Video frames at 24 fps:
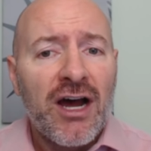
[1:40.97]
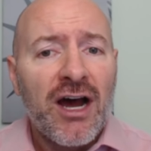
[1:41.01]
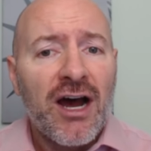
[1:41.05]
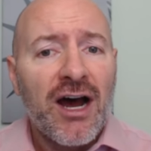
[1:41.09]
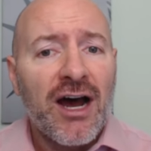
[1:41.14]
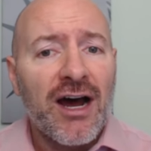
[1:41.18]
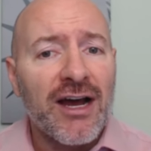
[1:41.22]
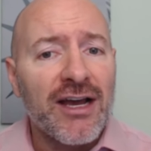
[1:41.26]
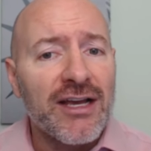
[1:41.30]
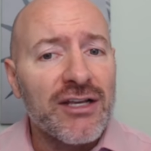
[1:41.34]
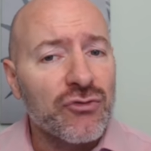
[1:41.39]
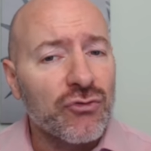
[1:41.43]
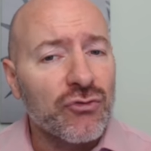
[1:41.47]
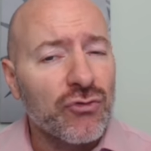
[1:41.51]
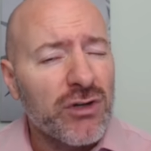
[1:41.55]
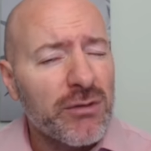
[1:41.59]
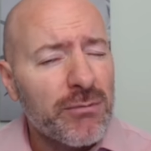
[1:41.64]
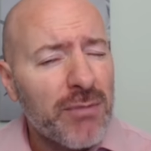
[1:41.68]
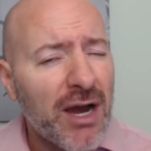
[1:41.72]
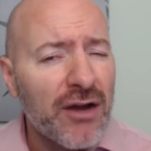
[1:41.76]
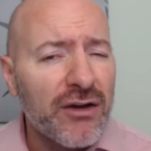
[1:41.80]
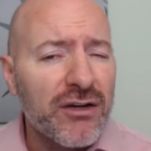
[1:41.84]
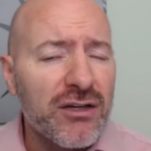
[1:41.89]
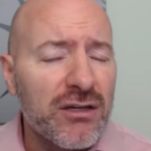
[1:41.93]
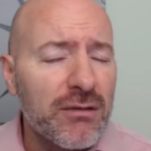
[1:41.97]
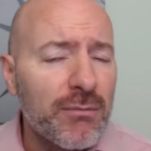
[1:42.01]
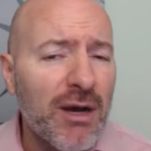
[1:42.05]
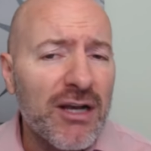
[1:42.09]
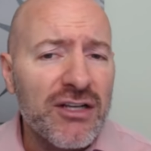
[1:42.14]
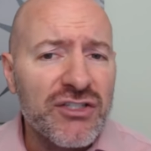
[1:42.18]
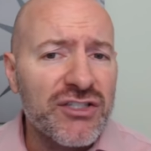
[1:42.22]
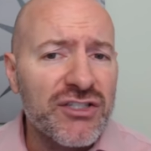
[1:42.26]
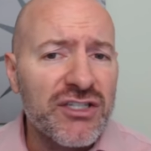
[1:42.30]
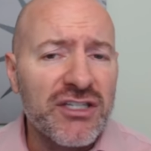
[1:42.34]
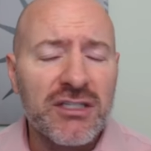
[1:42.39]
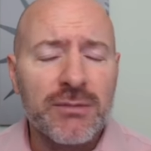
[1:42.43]
Uh, has rebounded about
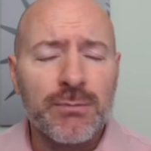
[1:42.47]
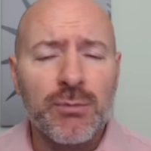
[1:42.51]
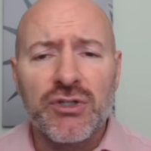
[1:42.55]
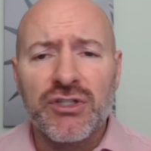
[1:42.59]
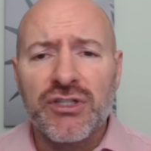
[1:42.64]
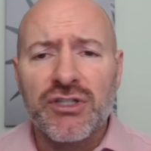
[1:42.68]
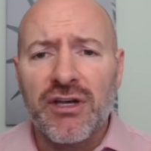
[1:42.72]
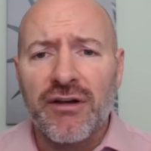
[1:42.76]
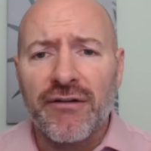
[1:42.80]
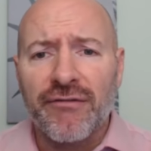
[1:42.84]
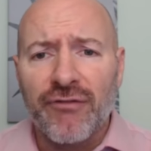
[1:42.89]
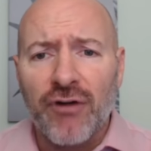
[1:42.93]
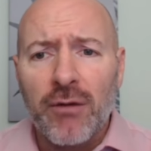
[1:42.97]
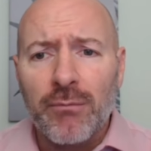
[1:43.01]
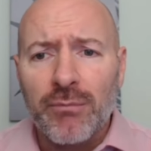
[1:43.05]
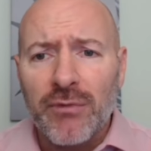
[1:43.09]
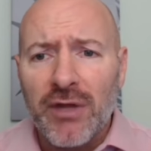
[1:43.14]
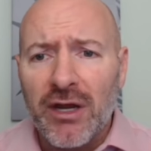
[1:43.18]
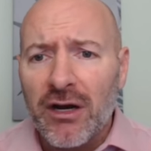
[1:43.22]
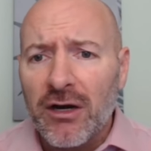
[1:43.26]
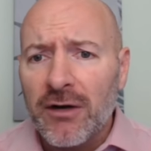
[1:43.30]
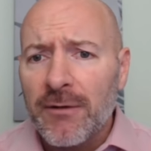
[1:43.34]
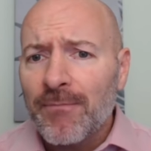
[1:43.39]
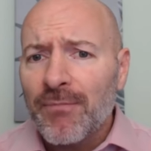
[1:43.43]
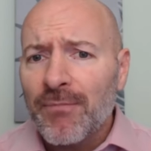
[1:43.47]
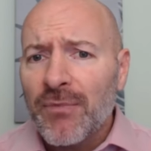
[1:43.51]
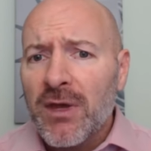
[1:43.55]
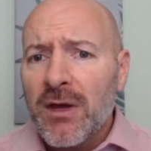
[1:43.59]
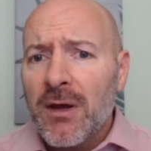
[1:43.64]
6% from there.